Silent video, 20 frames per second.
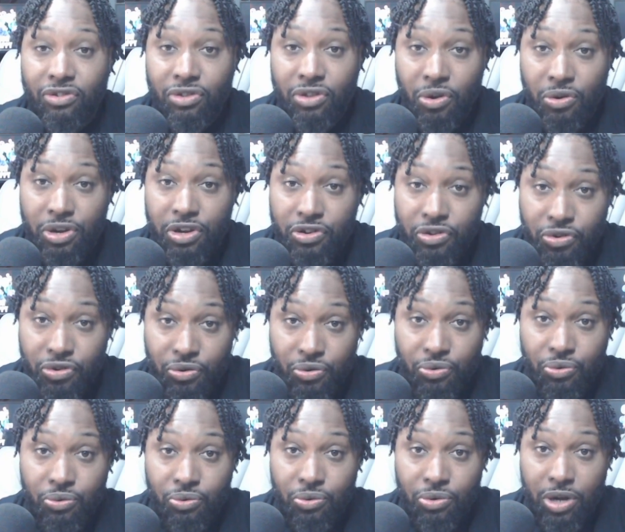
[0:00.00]

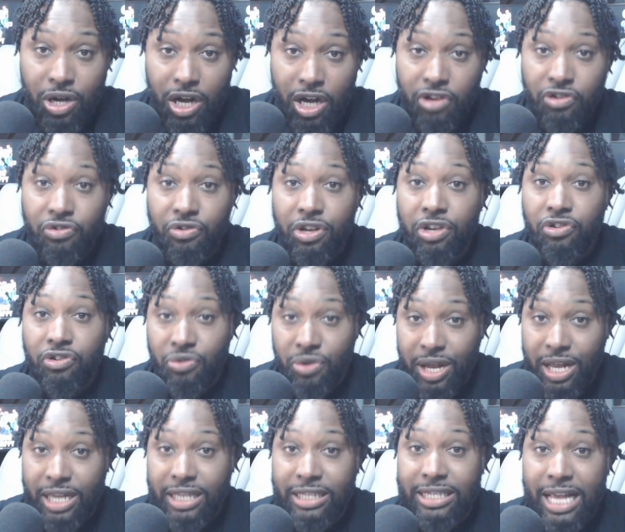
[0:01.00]
3,200
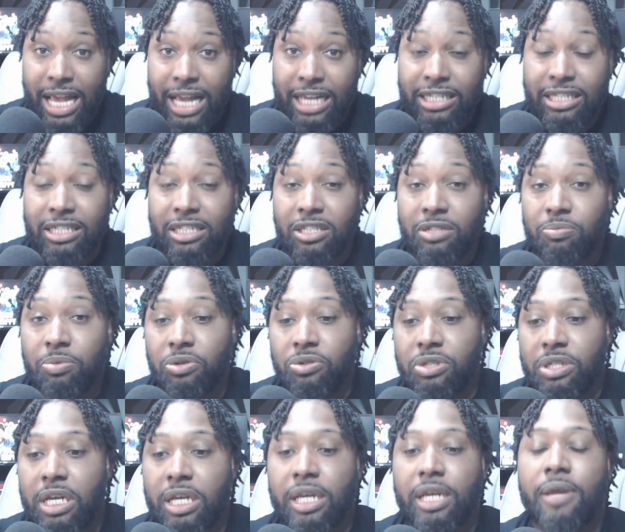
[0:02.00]
transactions per
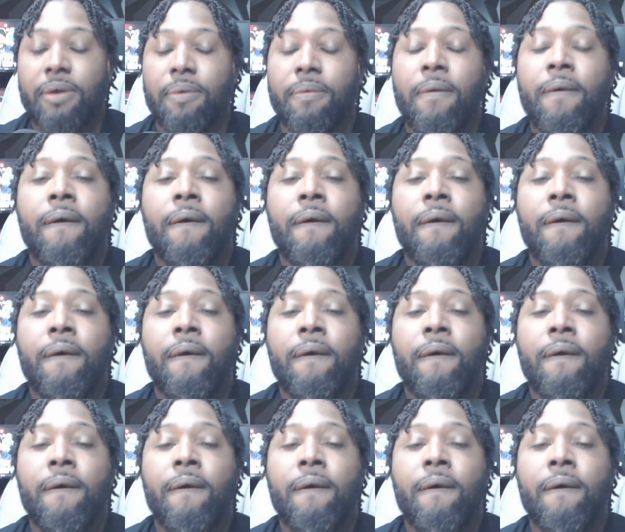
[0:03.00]
second.